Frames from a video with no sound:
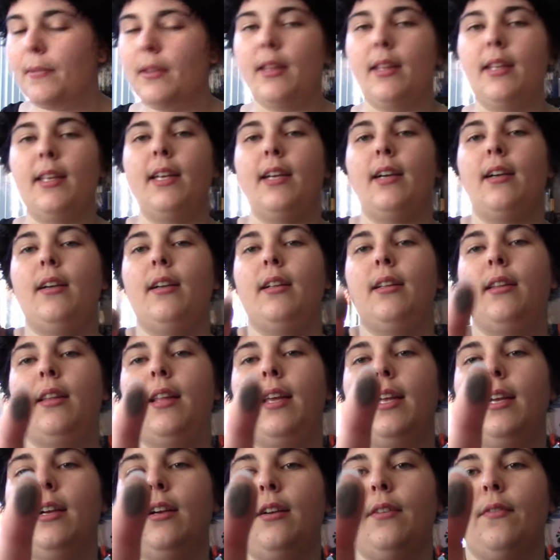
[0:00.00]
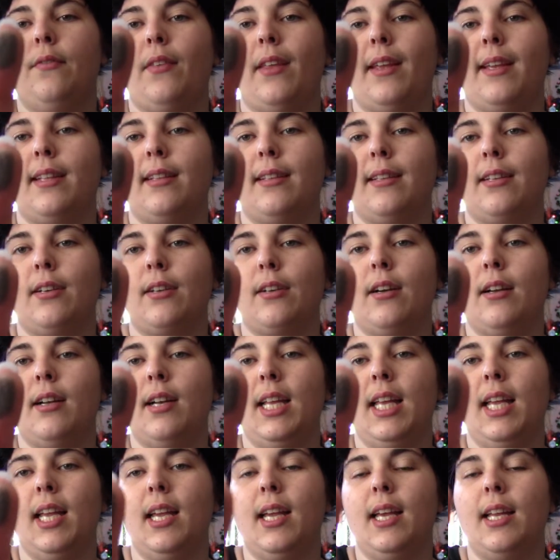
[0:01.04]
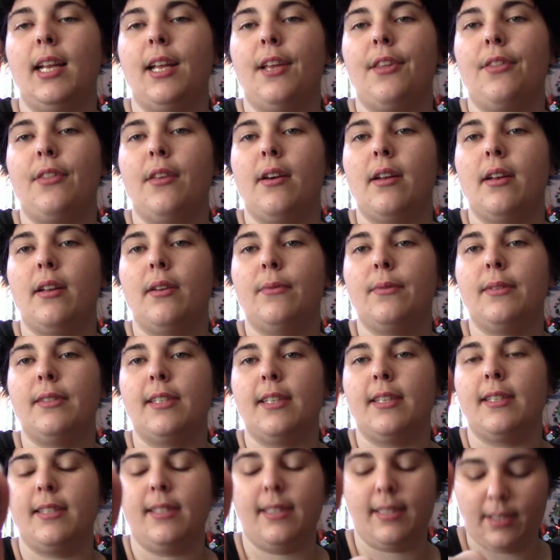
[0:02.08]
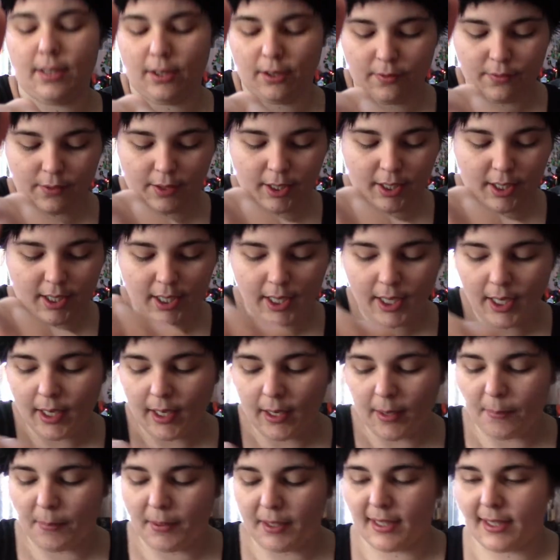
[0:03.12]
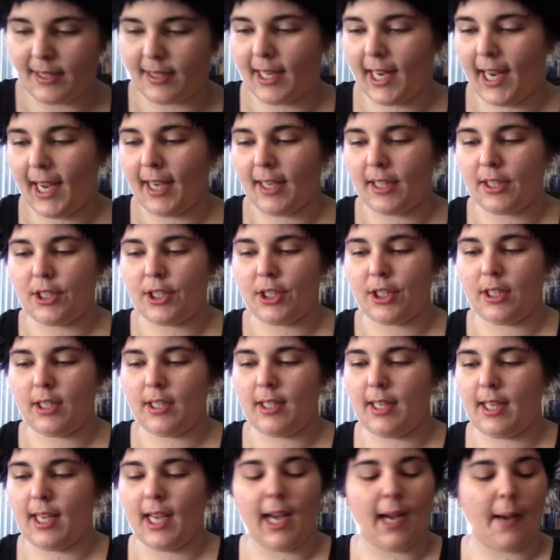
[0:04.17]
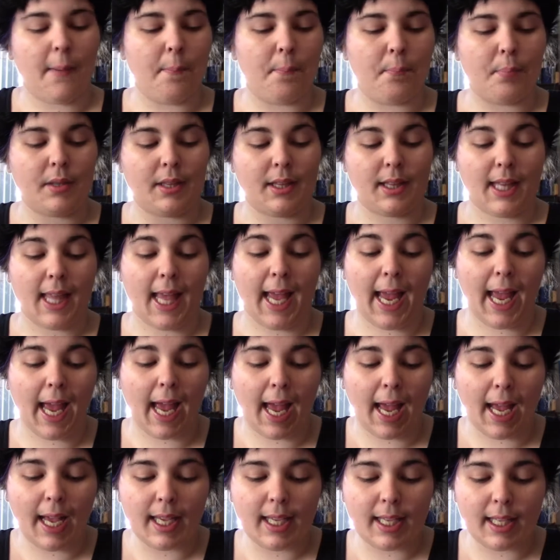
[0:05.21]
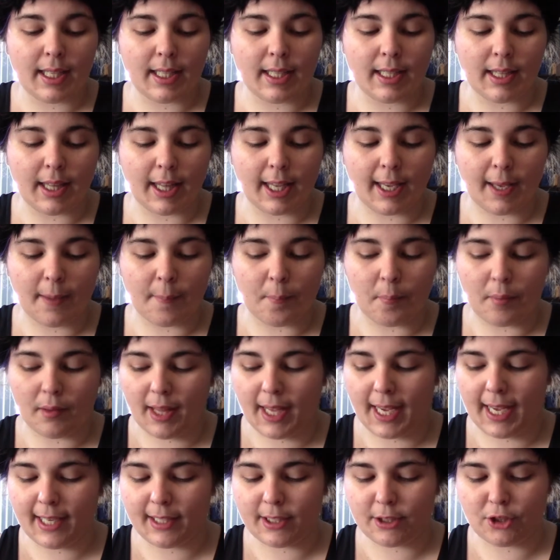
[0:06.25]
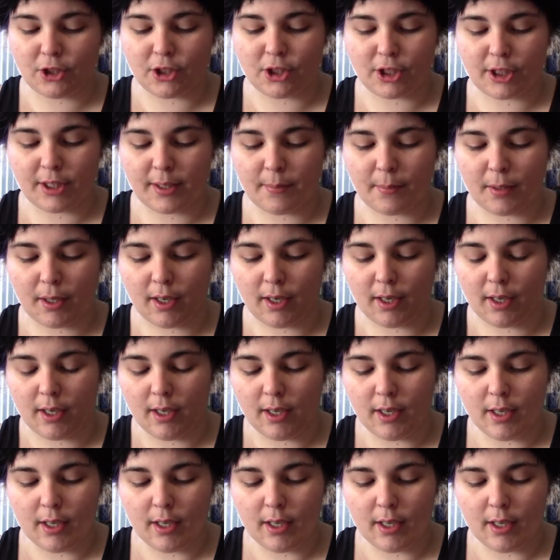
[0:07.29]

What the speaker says: layer of like glitter on it, and I thought it was a silver, but it's actually a black, like a black shimmer.